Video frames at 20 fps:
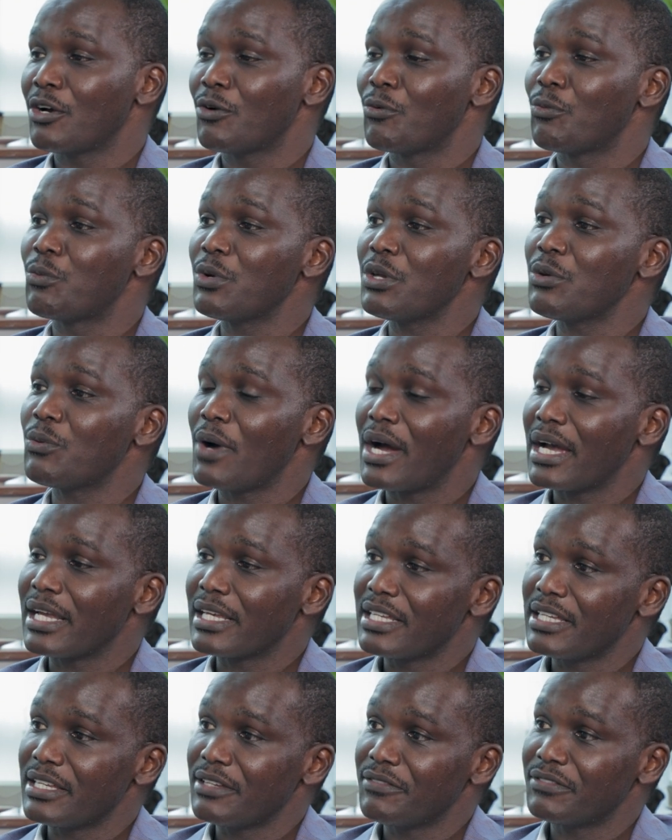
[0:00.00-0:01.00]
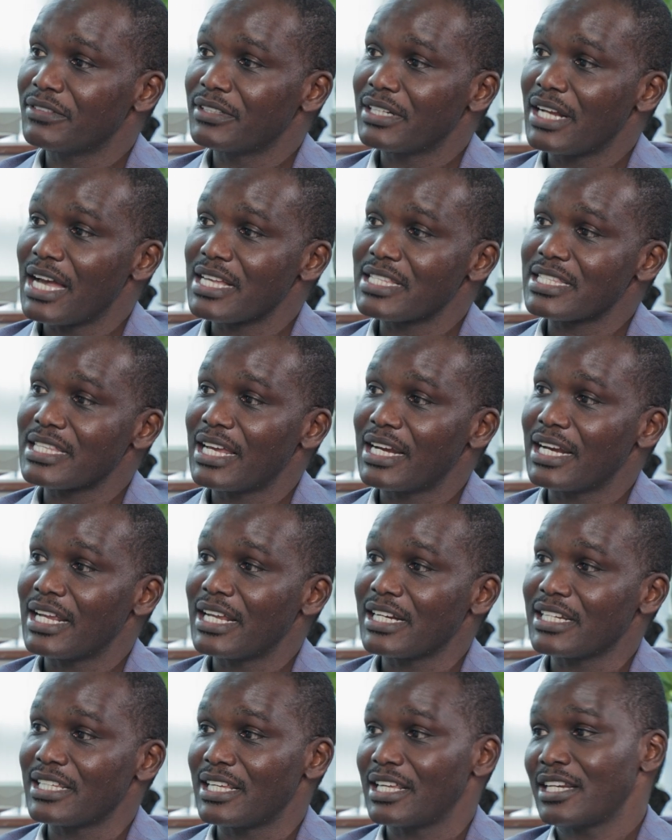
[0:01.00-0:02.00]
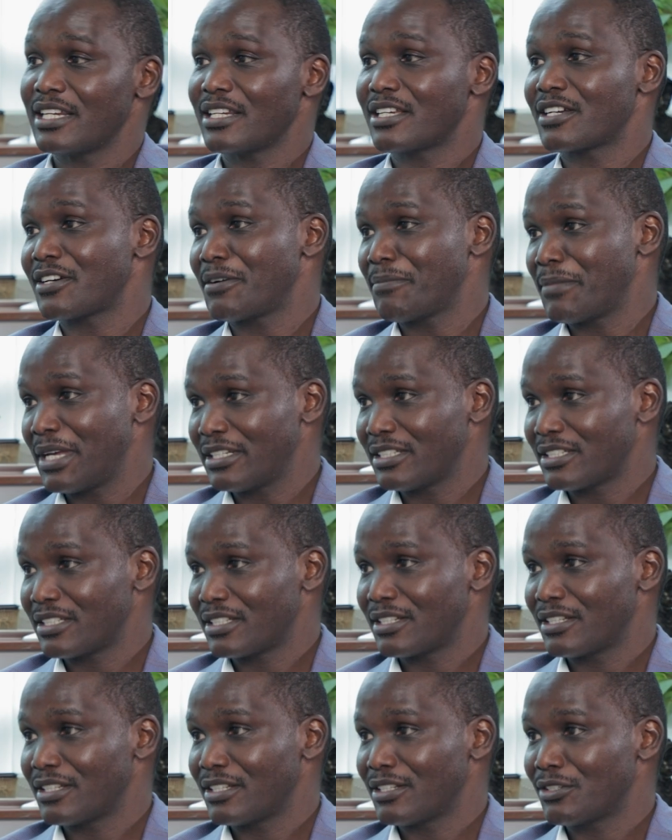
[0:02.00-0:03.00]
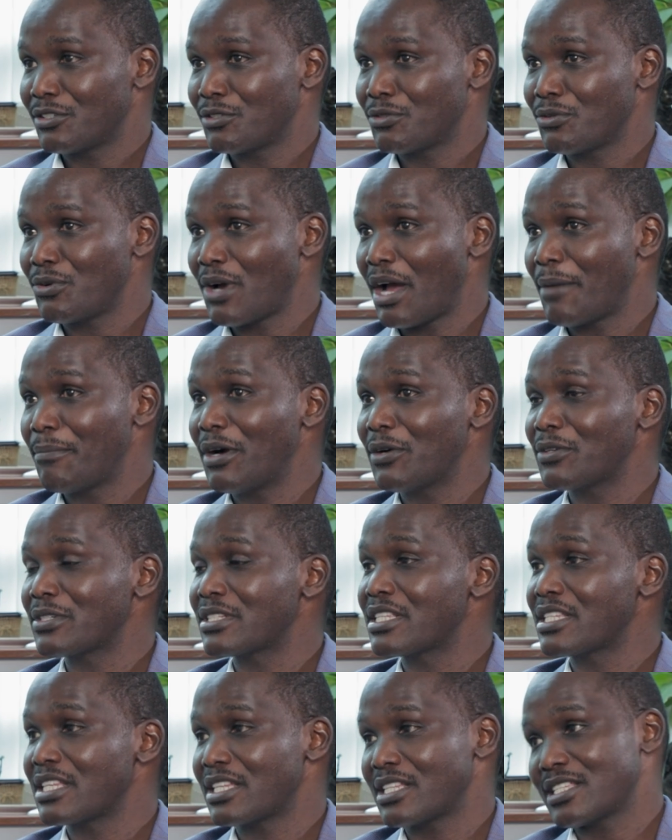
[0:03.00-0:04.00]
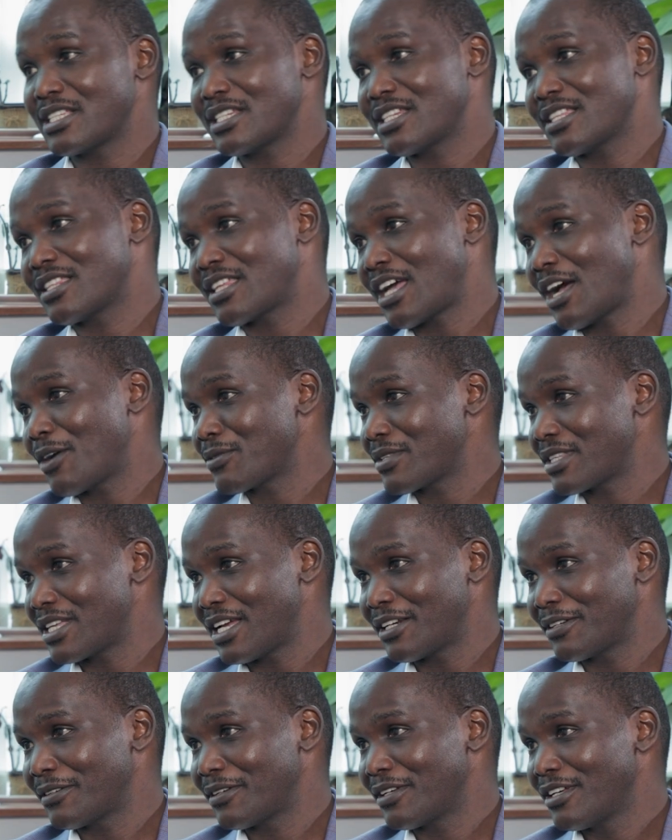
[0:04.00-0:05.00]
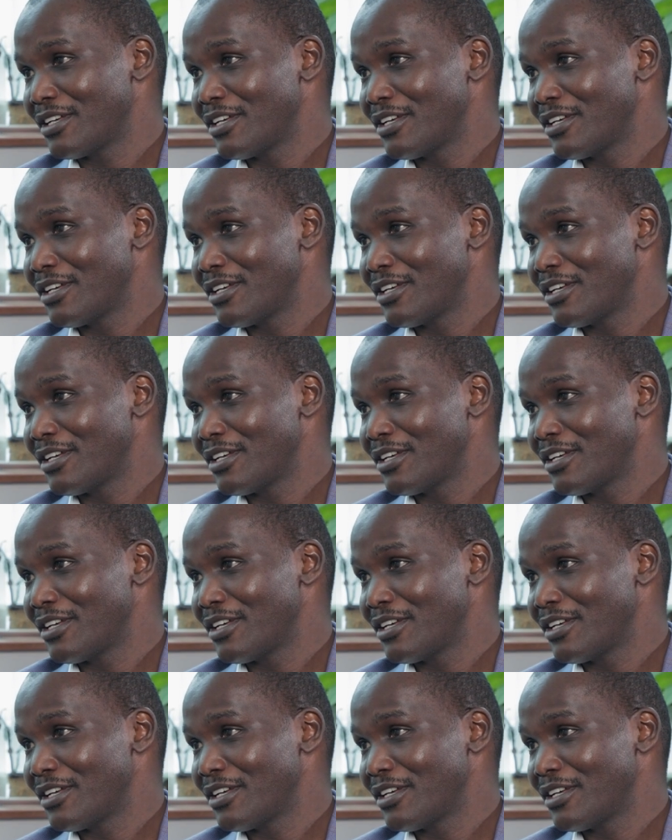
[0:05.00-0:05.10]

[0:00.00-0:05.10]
we were given a salary increment to about 60,000.